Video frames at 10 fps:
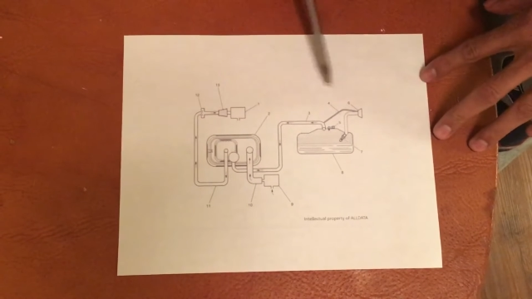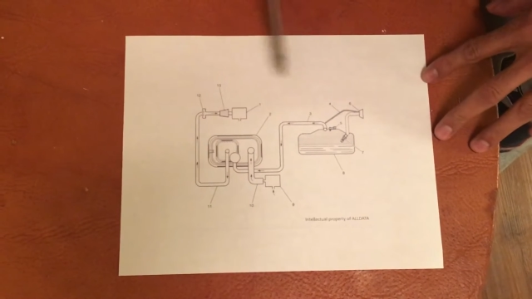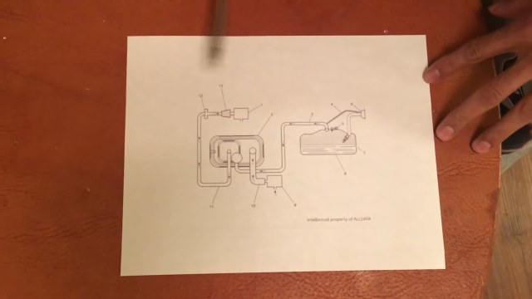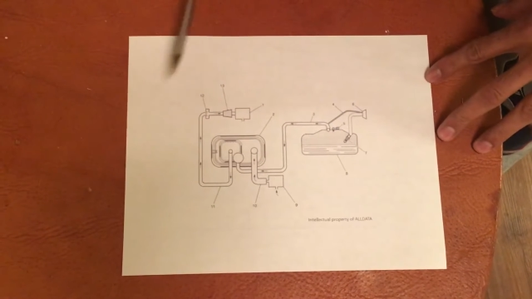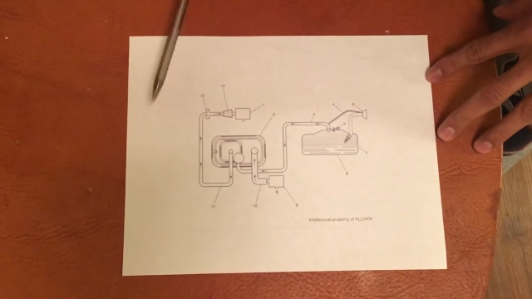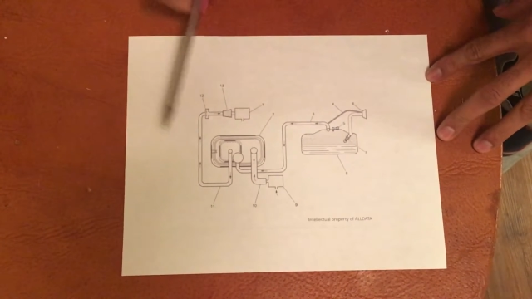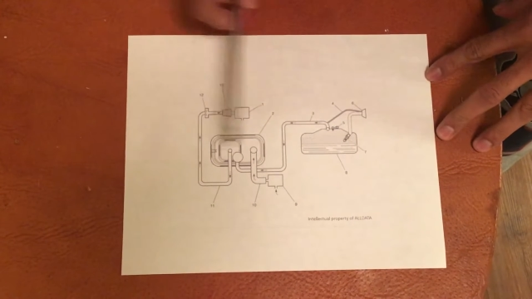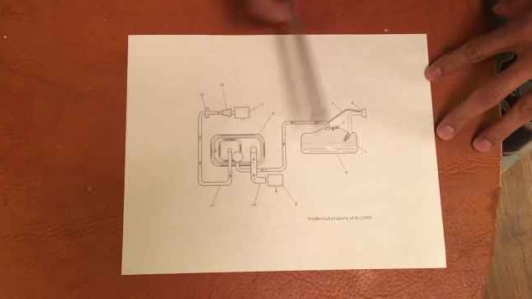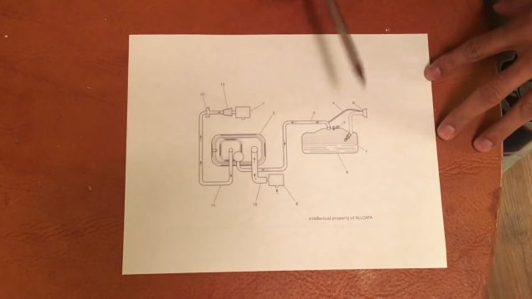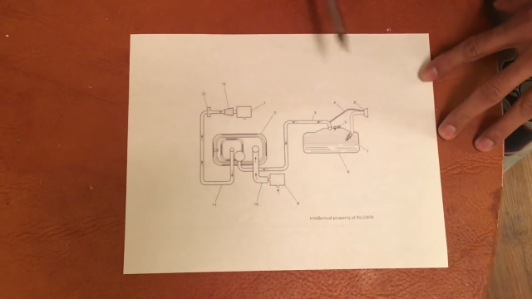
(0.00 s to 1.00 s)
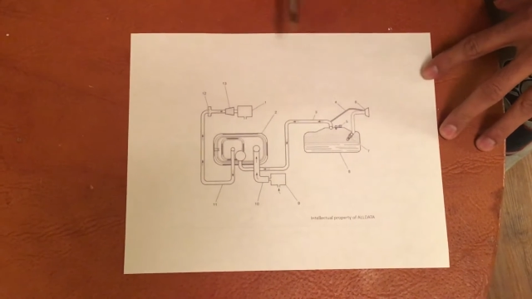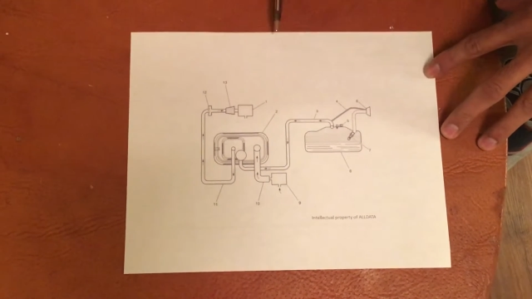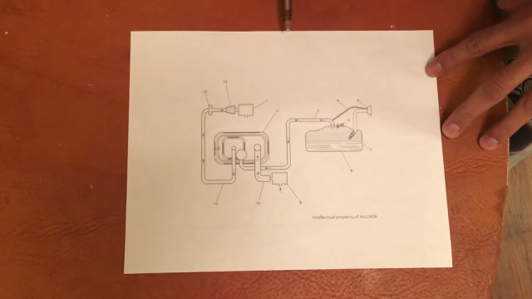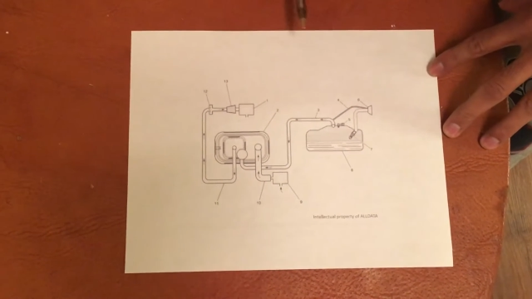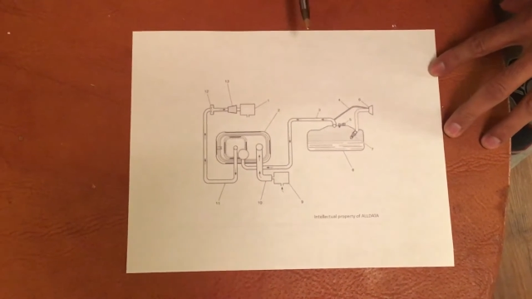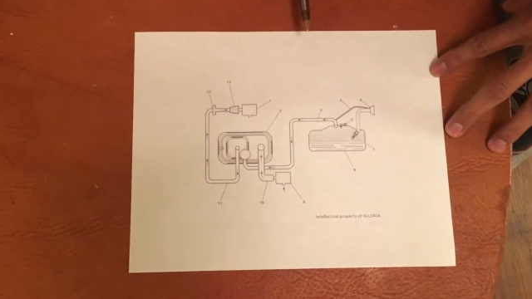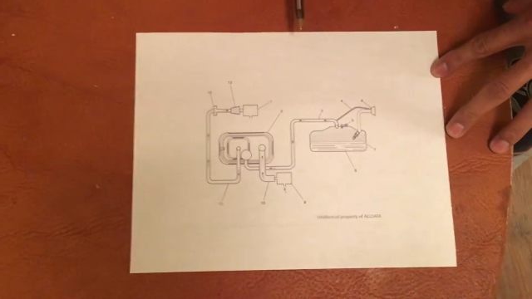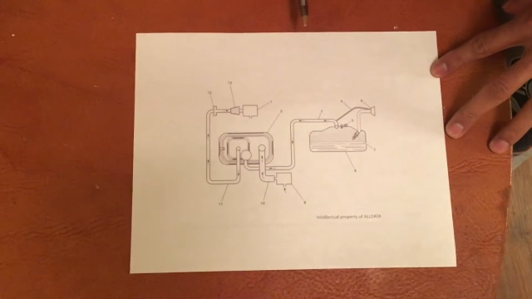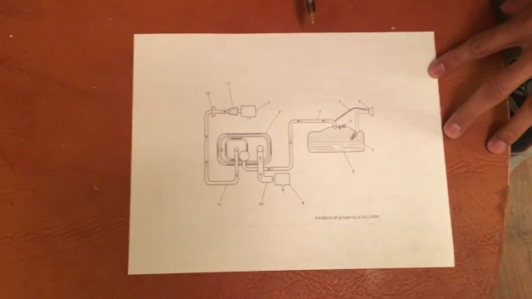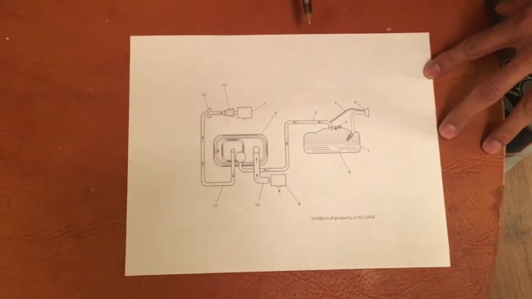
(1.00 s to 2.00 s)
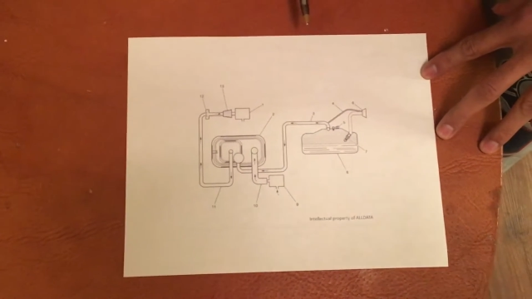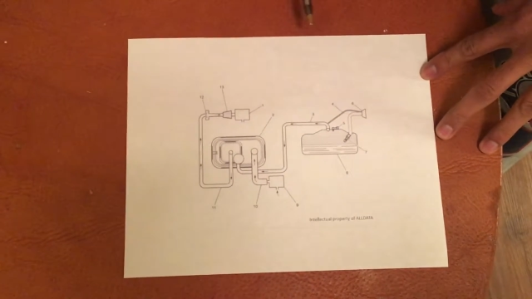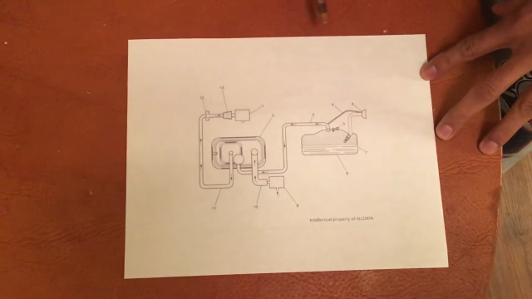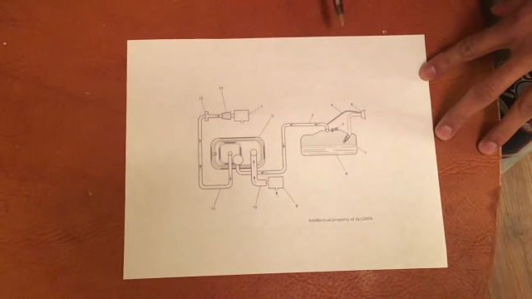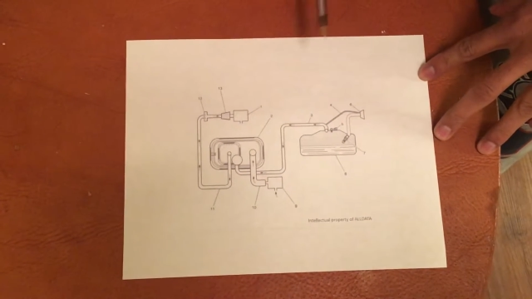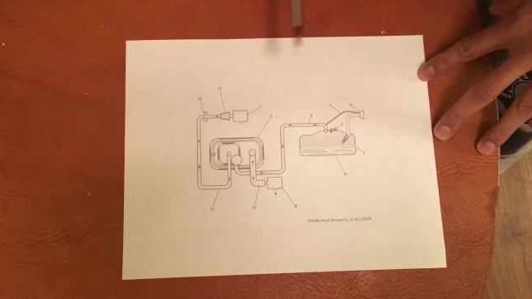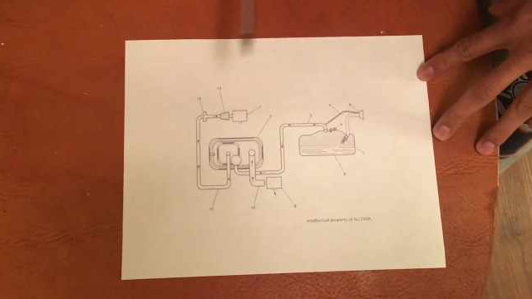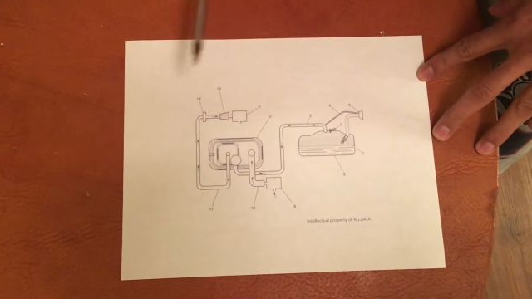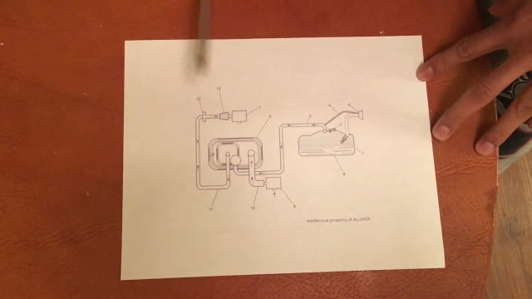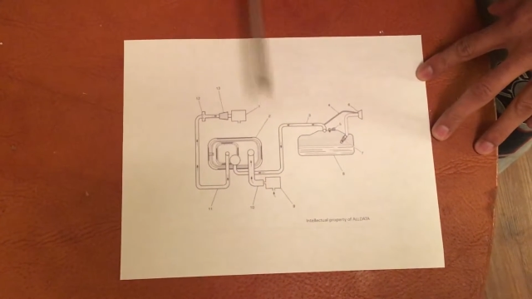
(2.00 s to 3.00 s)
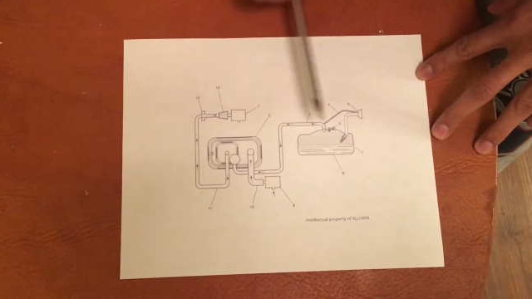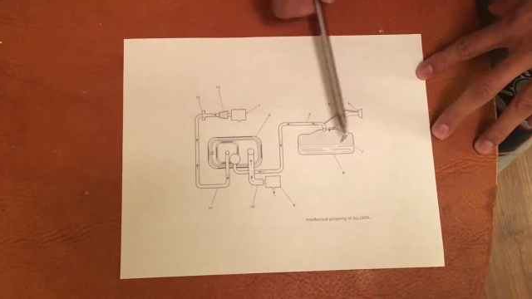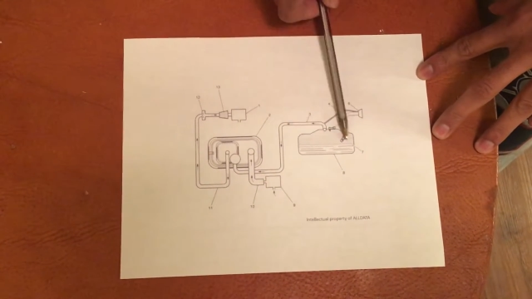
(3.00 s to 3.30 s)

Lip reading: (no speaker visible)